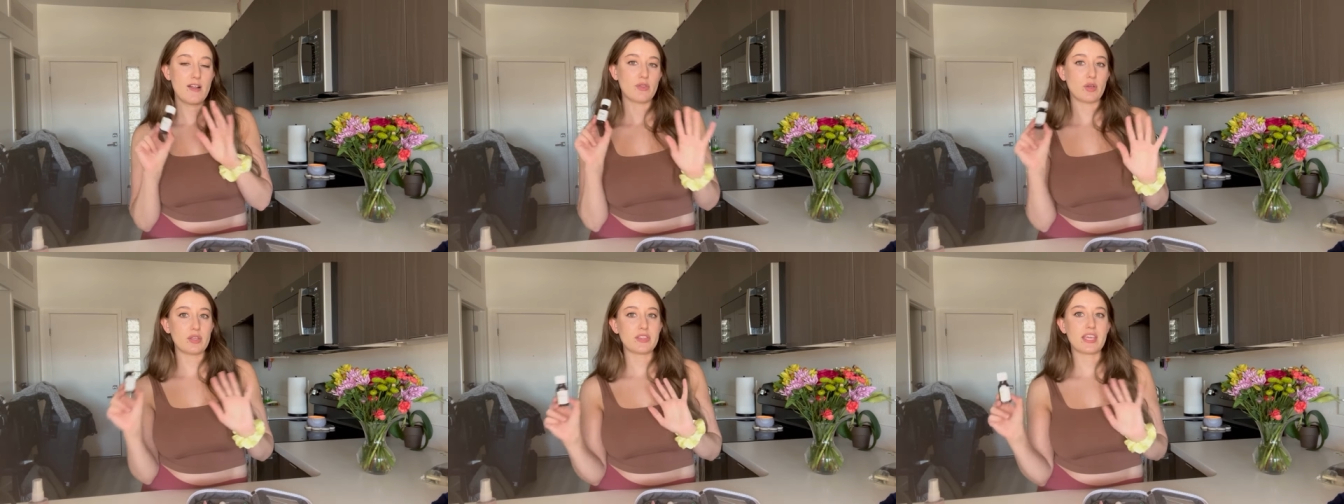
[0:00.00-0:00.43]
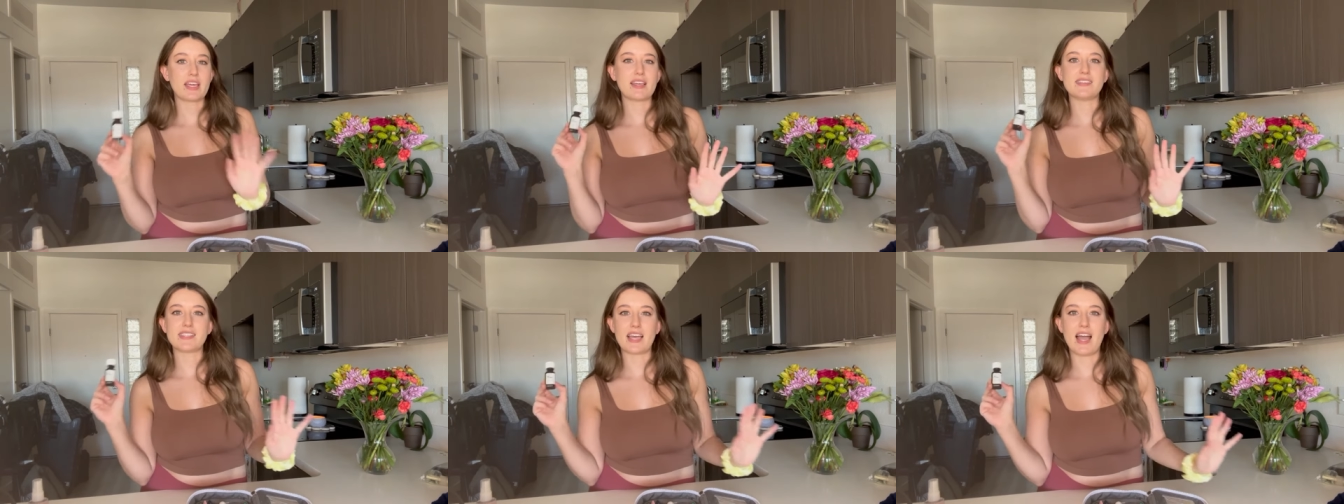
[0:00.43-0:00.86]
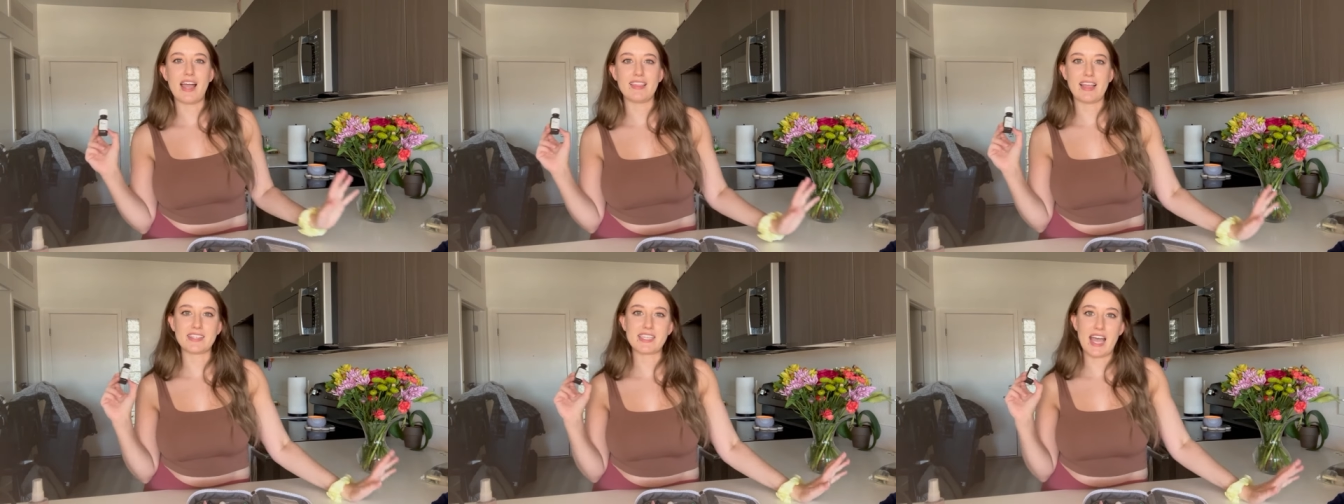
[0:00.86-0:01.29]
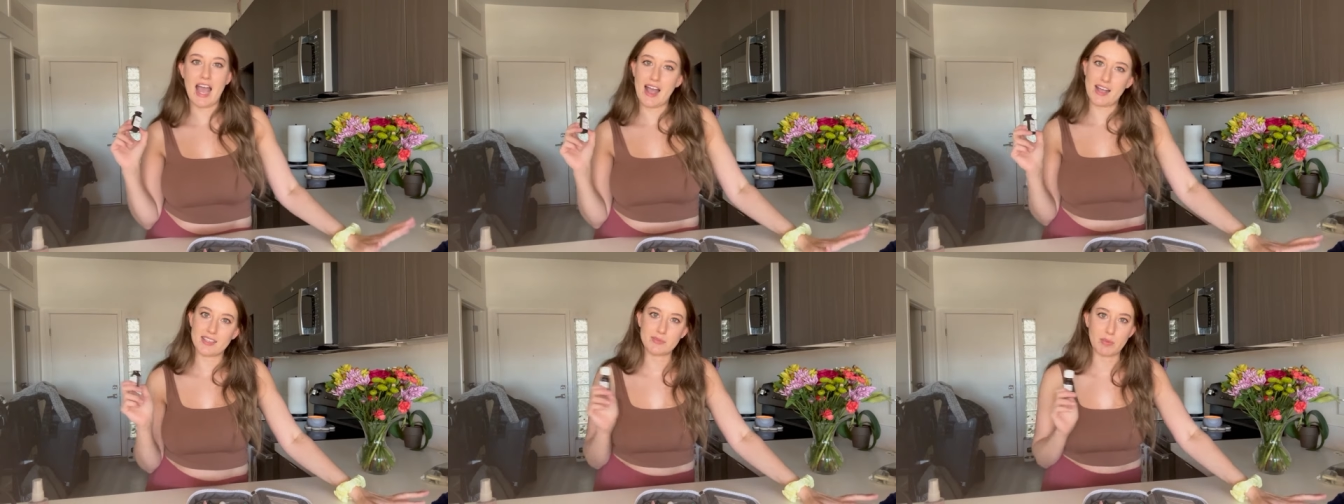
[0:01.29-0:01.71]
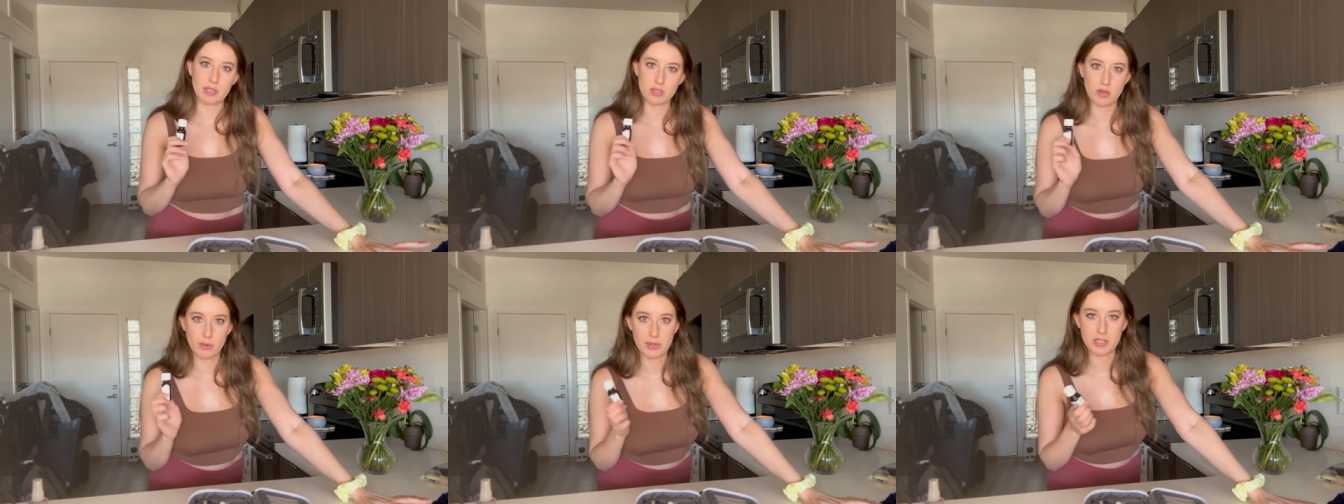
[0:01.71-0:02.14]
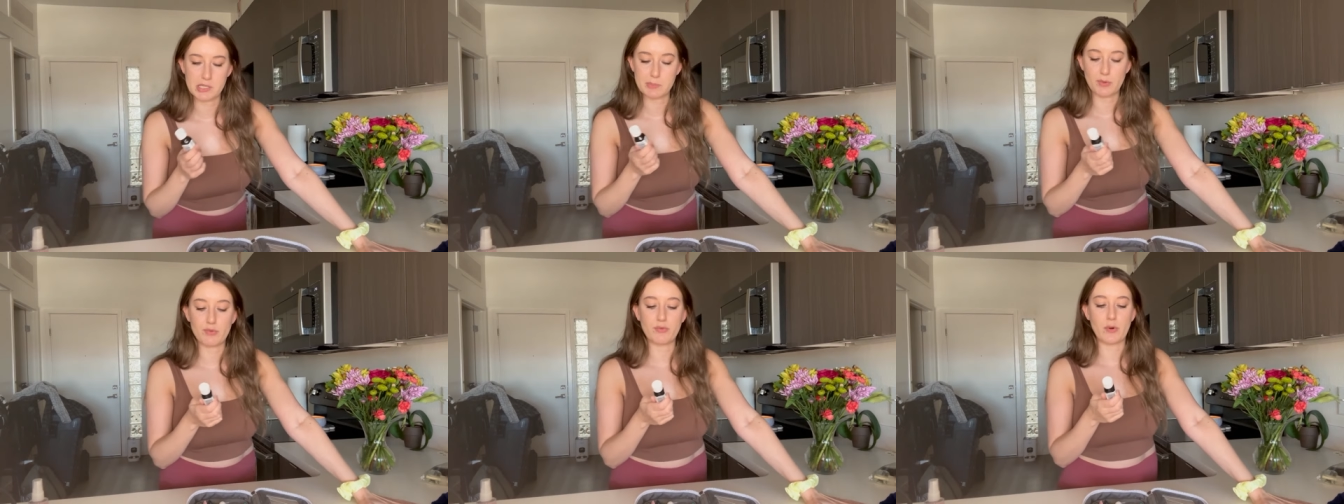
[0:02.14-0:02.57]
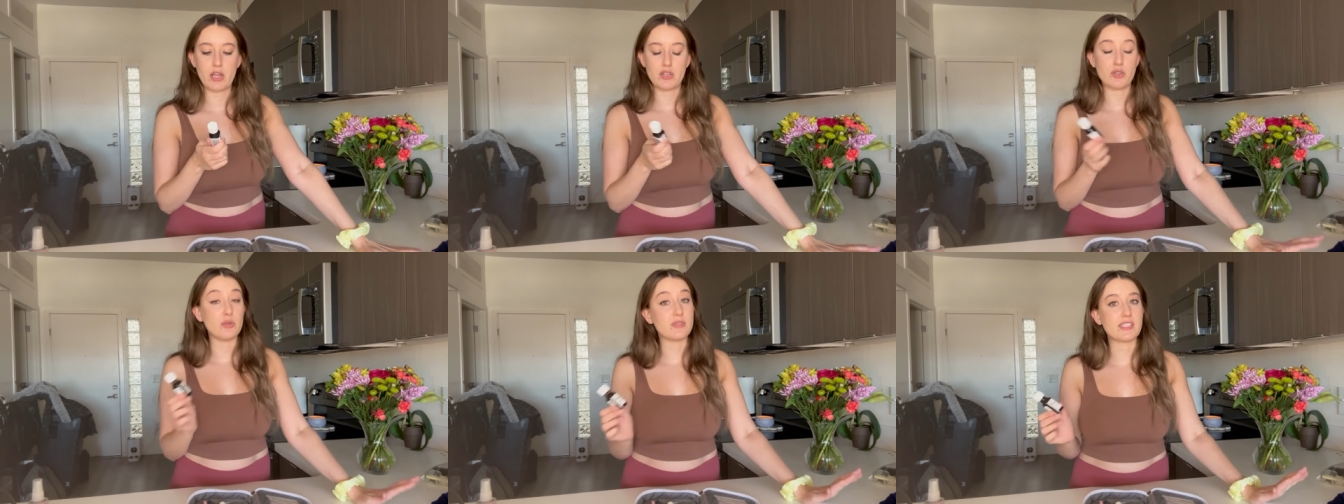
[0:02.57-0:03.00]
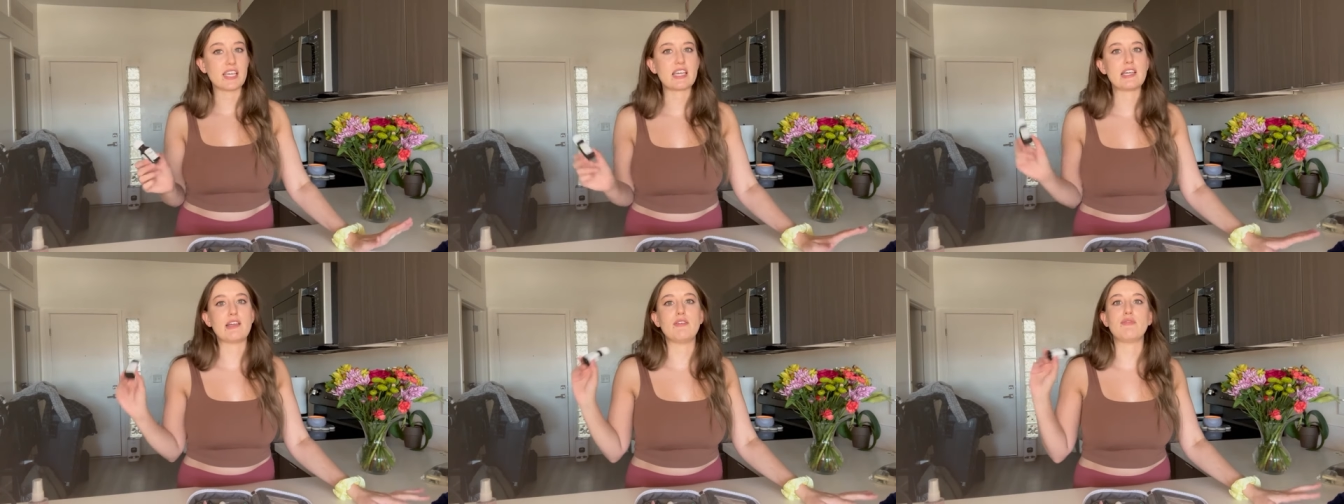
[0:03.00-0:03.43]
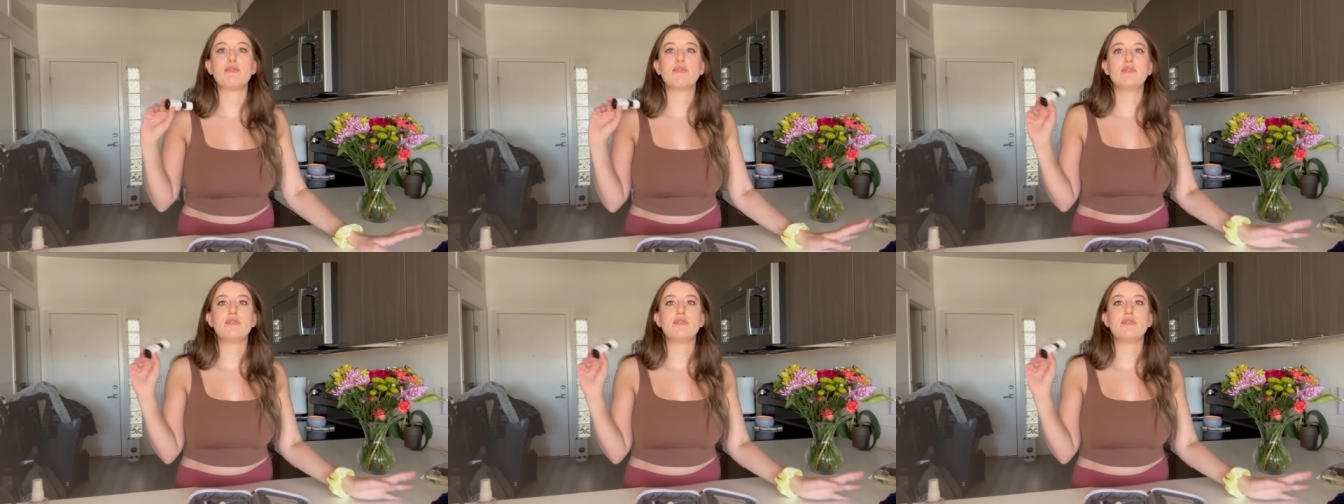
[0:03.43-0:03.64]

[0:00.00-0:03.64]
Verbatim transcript: The only thing is that I like to ask my coworkers before I use it if